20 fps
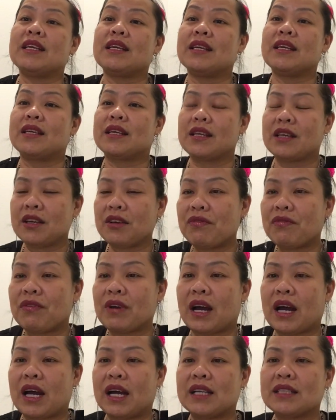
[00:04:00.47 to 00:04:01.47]
give
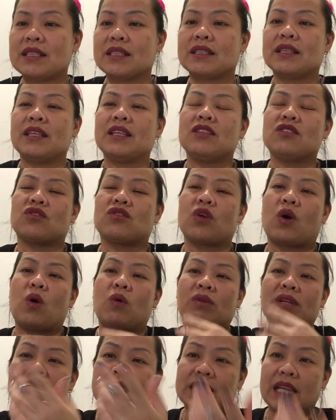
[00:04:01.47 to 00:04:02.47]
us his
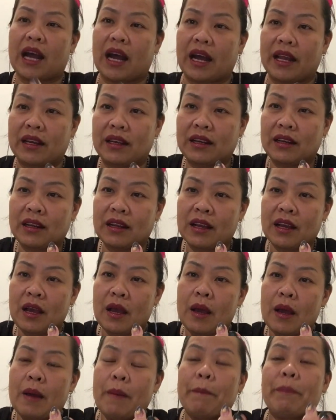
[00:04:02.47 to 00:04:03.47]
only son,
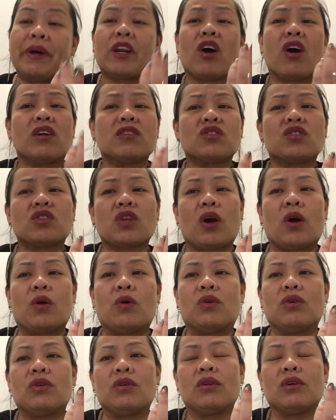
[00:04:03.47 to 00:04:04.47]
but also
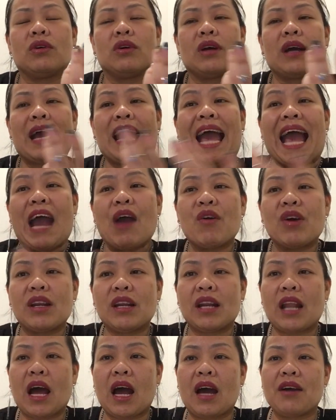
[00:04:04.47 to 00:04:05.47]
our
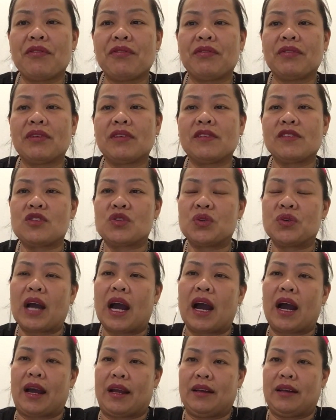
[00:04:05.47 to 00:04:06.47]
love to
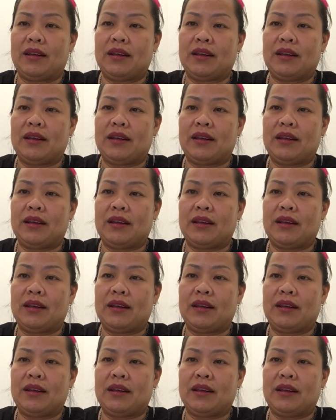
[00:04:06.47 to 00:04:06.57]
God.